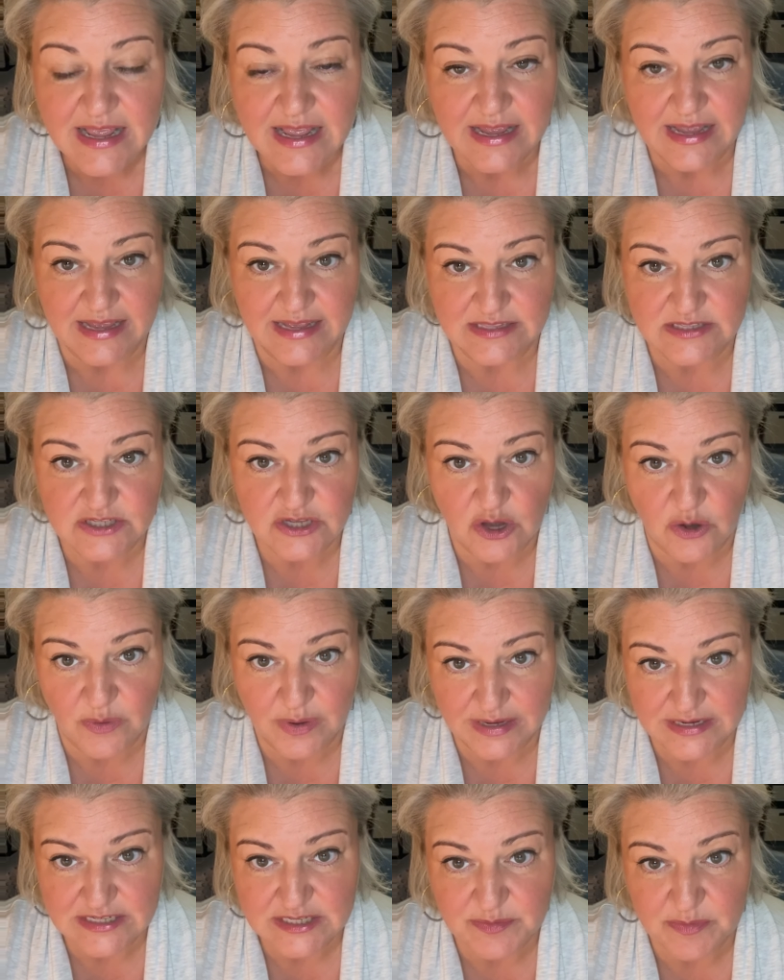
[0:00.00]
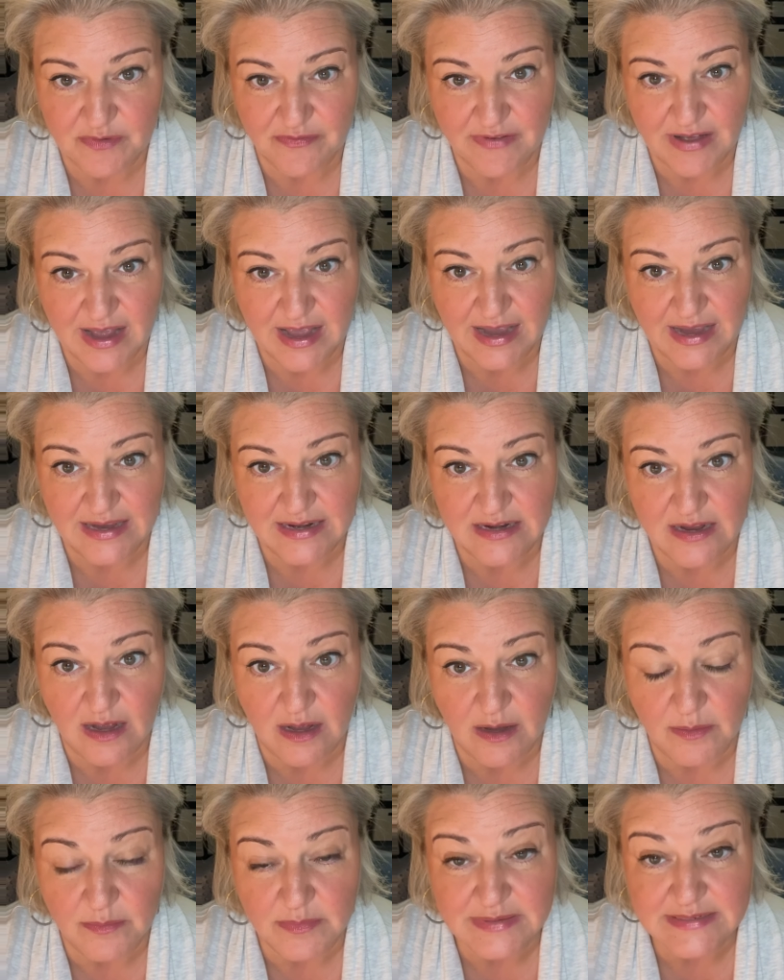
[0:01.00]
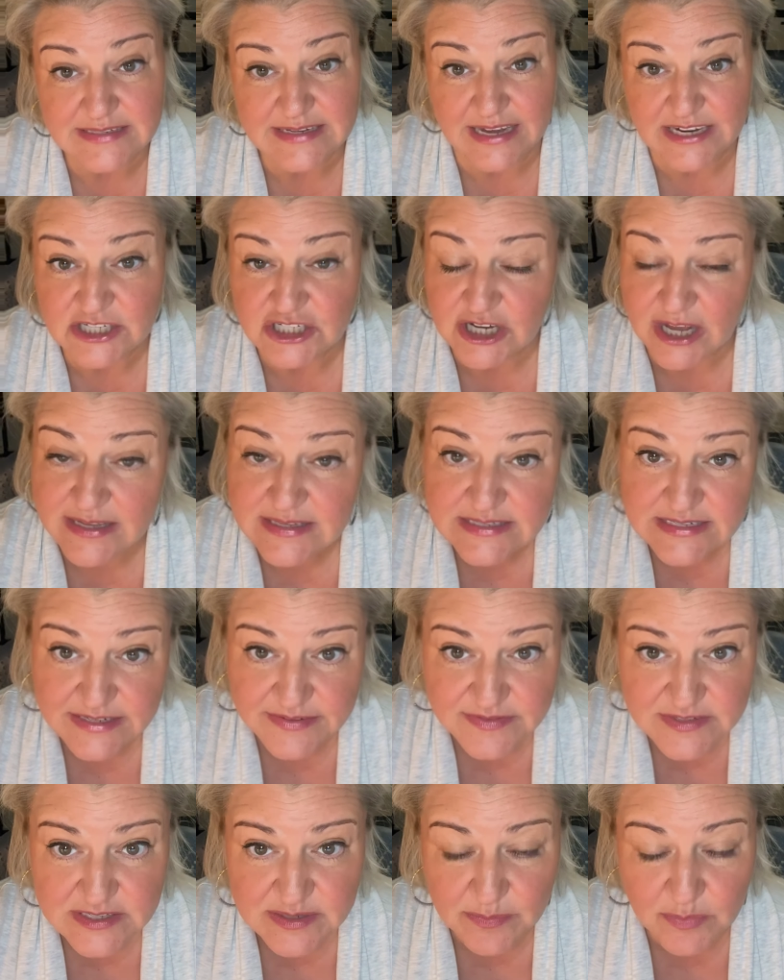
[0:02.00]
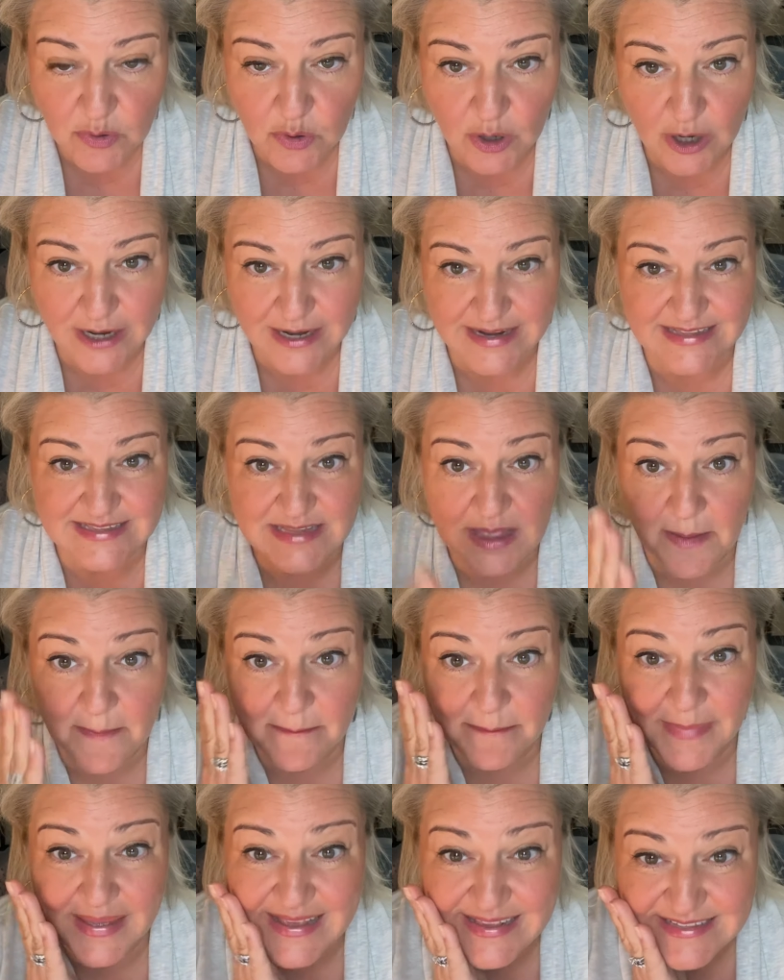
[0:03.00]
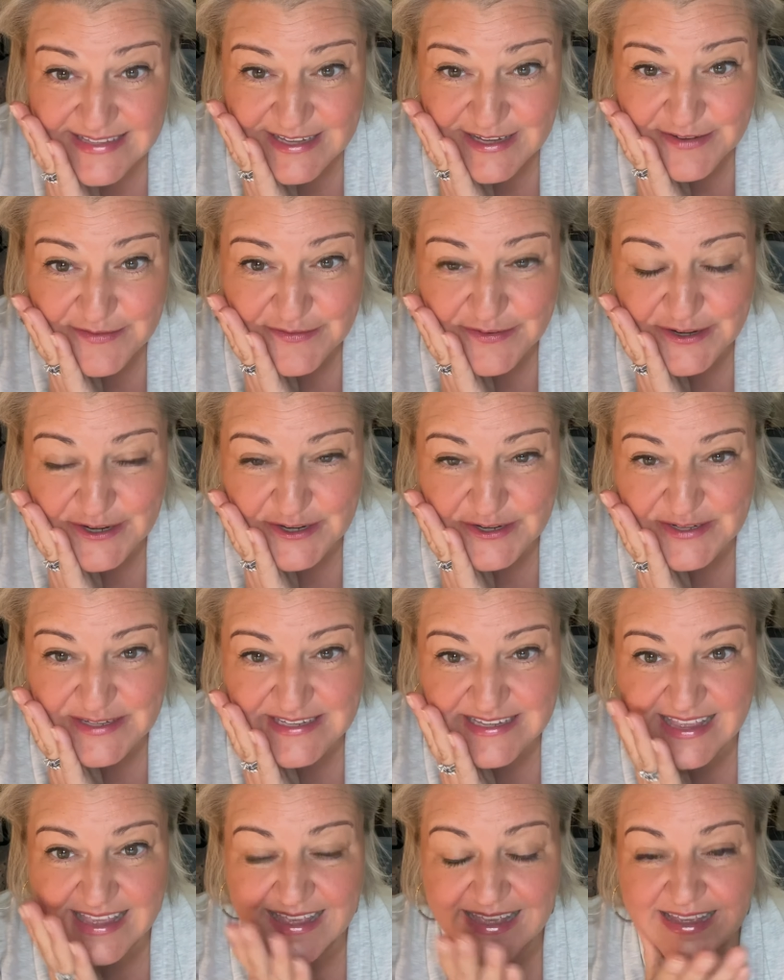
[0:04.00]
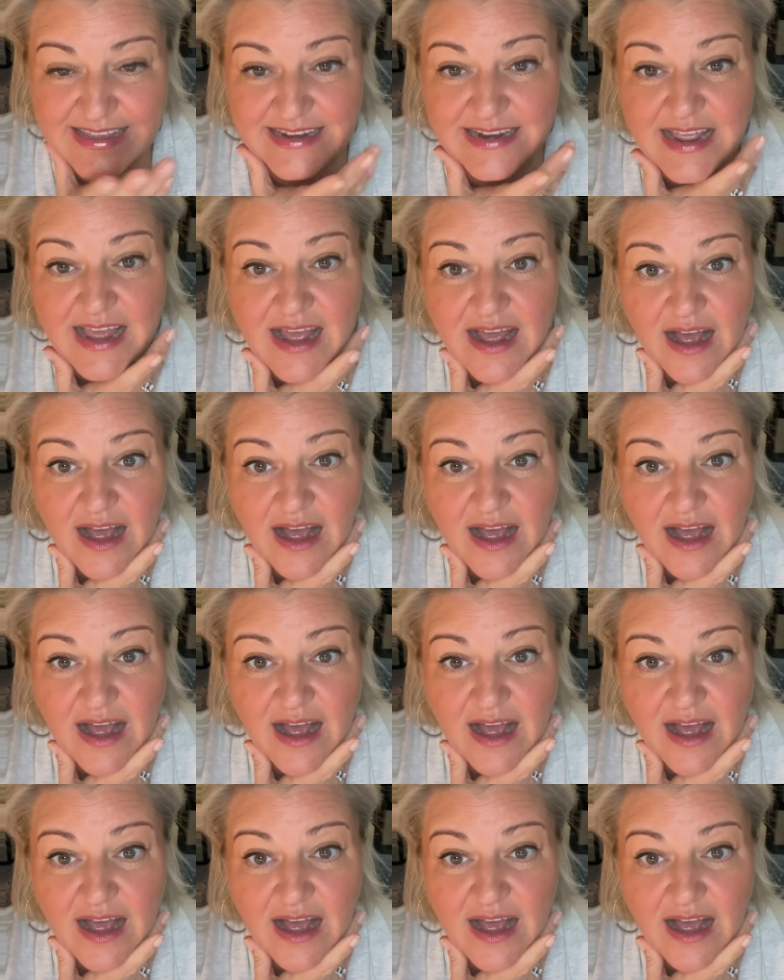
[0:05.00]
It's going to provide digestive support. It's amazing for your skin.